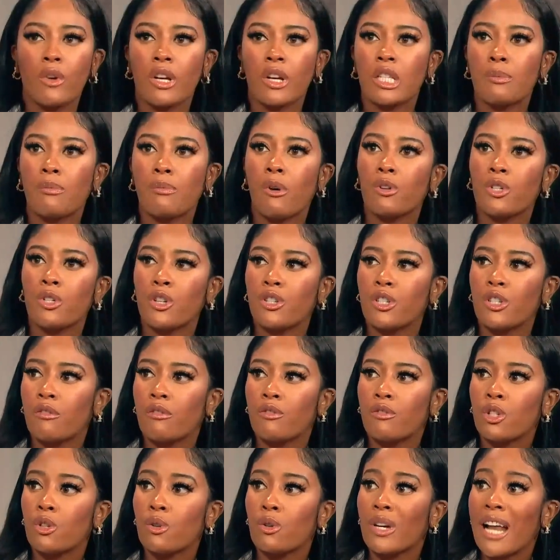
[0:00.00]
yourself to
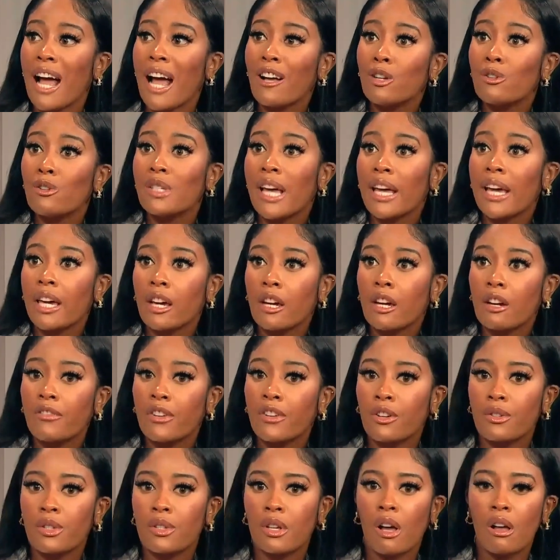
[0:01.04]
and how you take care of
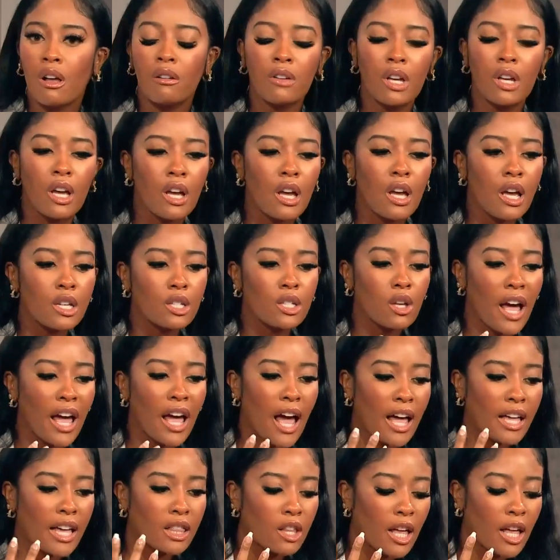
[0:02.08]
yourself. So I
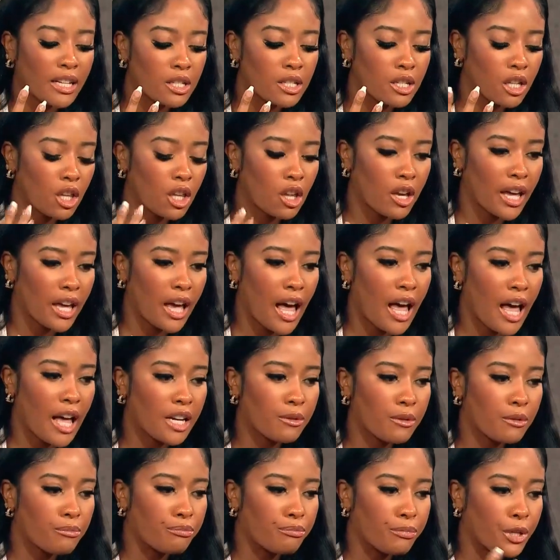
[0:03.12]
like to look at
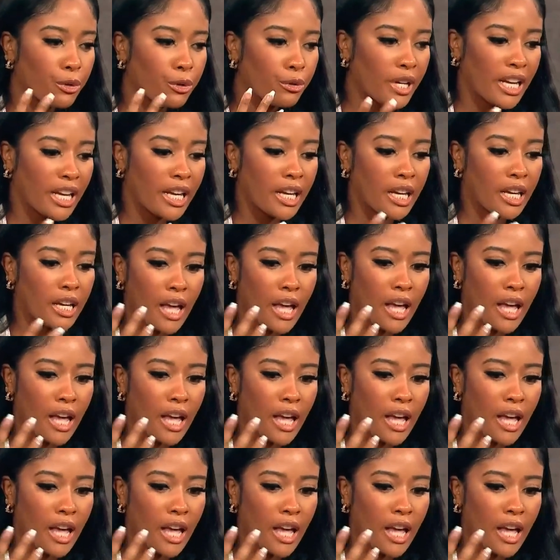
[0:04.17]
beauty in